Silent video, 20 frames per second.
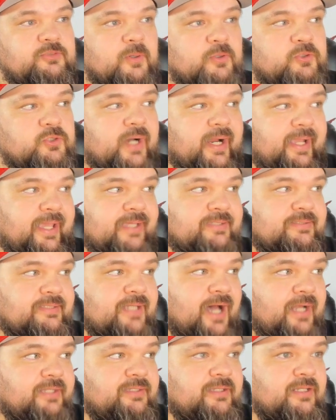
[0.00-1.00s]
Spotrac has
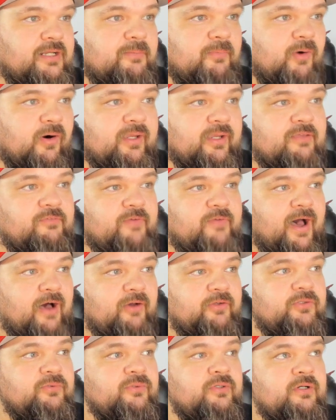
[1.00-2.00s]
not done a market
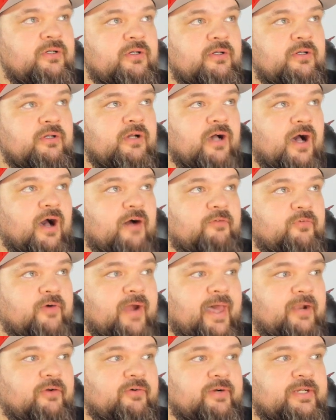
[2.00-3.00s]
value for
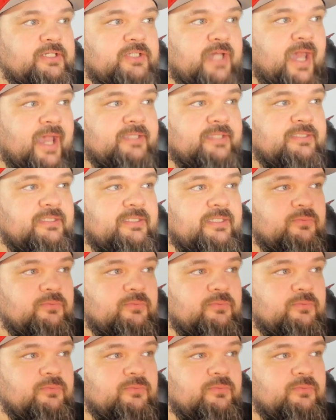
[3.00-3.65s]
Adoree Jackson.